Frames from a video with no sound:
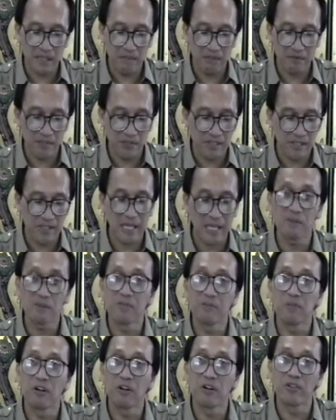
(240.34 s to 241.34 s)
meet for a
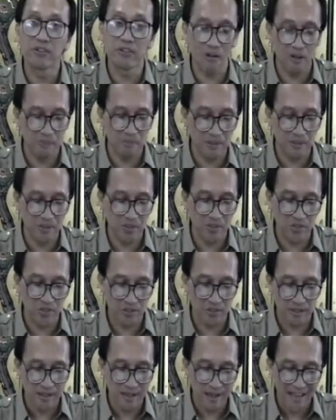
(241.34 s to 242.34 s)
Stableford
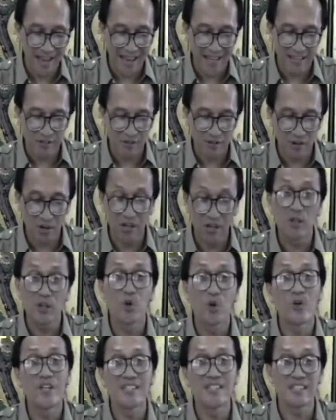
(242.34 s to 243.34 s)
competition at the Royal
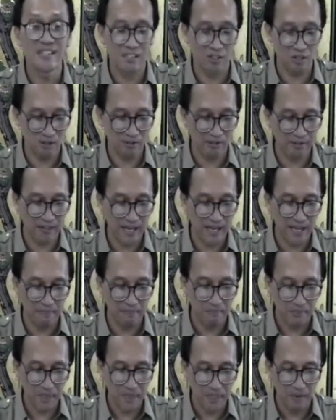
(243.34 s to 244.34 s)
Oasis Golf
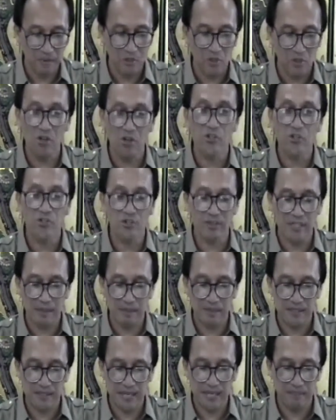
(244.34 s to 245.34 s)
Club, which also
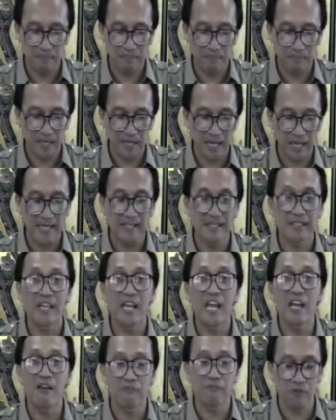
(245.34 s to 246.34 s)
doubles up as an
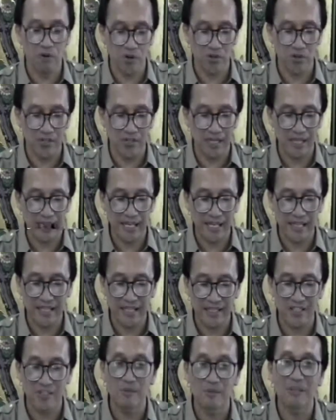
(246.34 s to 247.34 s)
Air Force
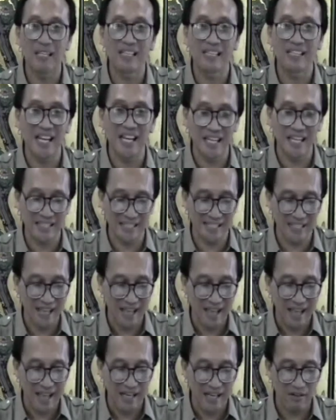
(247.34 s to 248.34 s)
landing strip at night
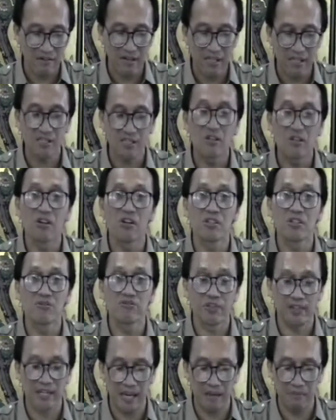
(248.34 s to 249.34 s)
and a race course
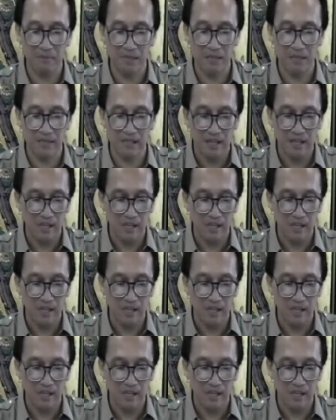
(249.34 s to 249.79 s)
for camels